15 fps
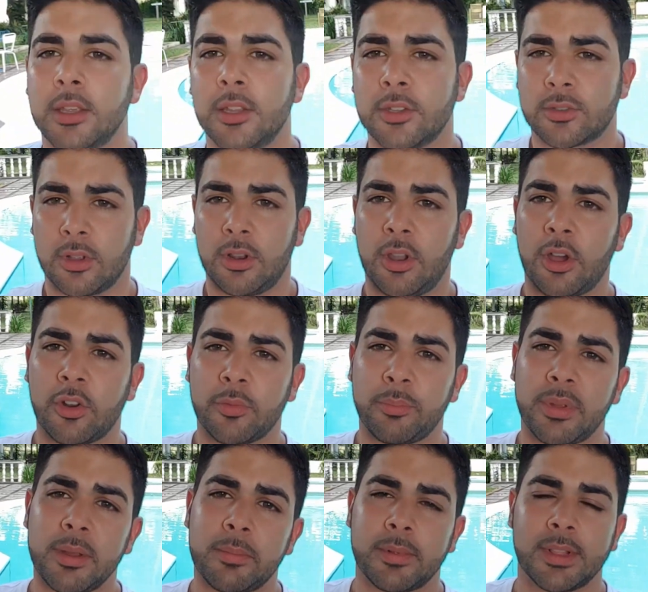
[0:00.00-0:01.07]
So a lot of
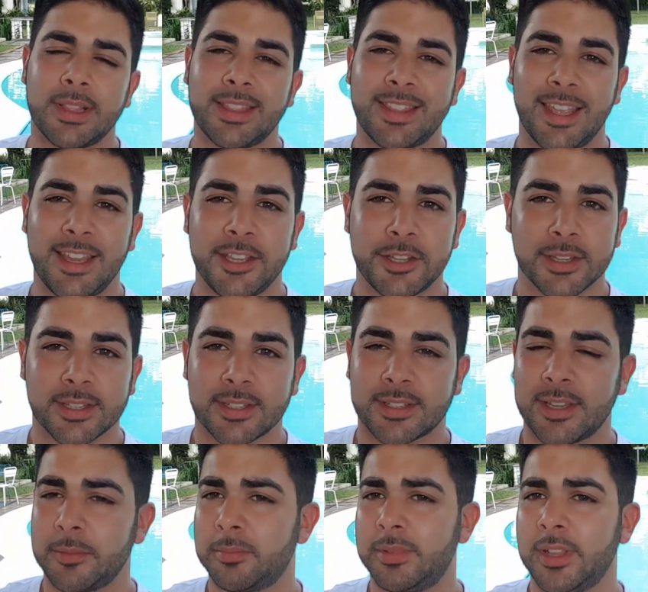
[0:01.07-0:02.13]
people, they just
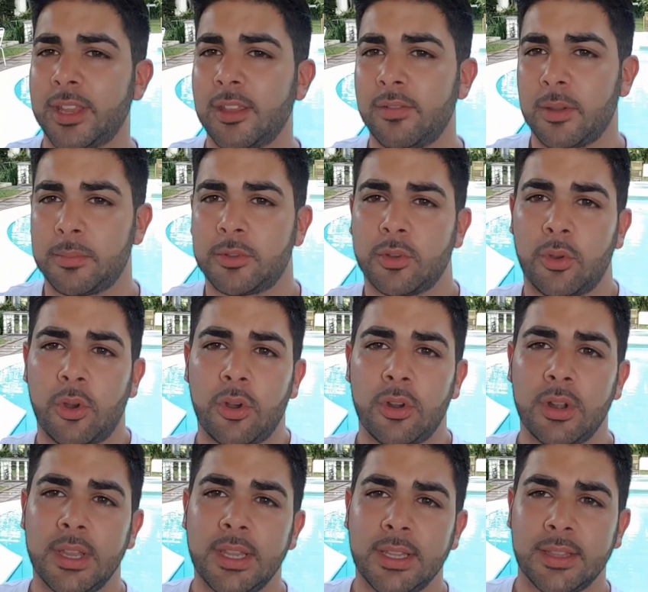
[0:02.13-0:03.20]
simply give up too
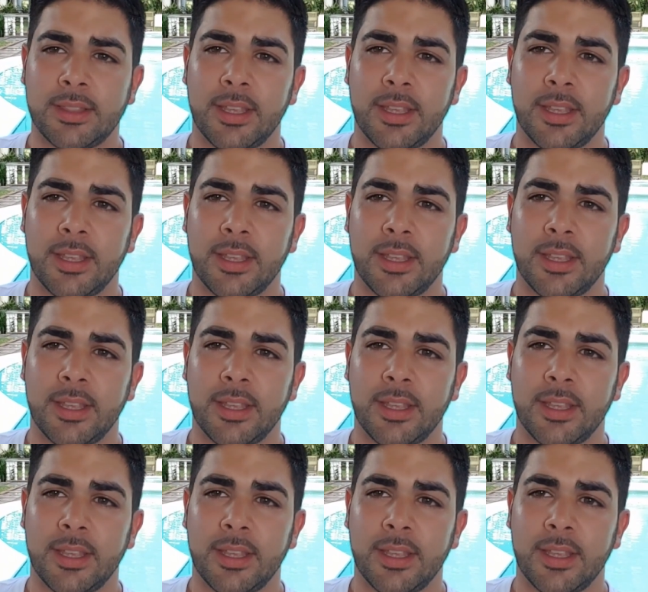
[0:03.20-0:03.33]
early.